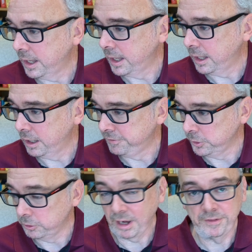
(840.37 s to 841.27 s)
a
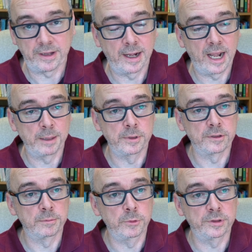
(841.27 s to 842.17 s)
few graphical
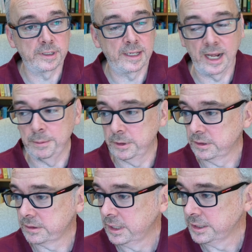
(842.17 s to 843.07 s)
elements and musical
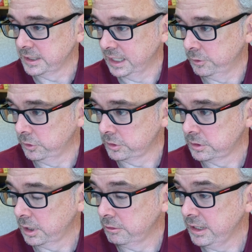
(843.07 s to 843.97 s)
elements to give
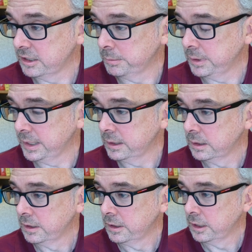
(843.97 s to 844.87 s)
us a reasonably
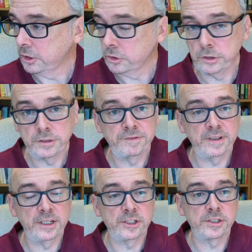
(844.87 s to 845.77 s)
good
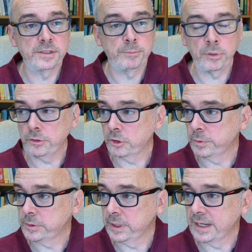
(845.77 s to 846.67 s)
finished
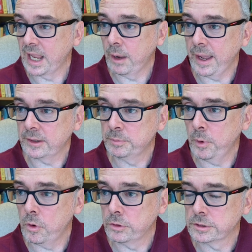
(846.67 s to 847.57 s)
product, which we can now
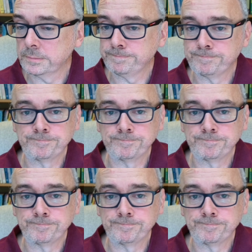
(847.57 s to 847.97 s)
export.